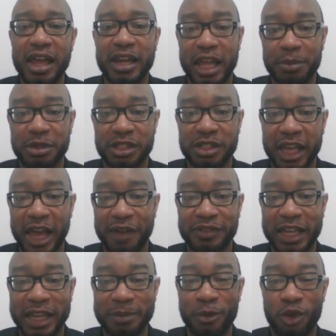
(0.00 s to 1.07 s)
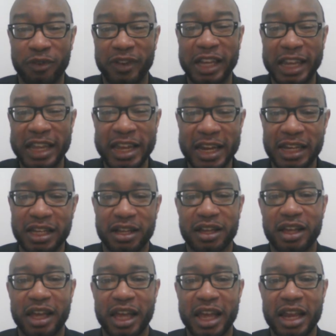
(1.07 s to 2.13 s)
ABC have taken more of a lead
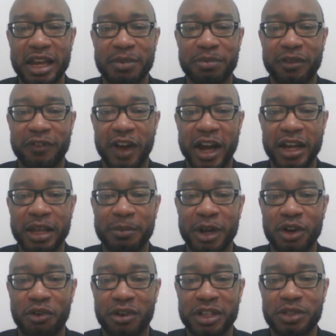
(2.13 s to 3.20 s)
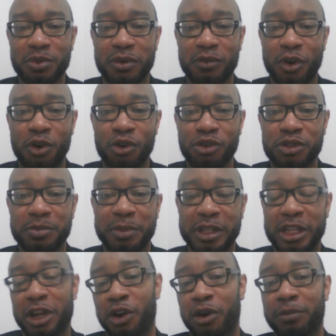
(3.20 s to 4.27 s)
in providing minorities with roles, but
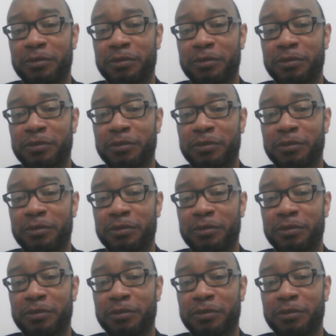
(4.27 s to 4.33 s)
they are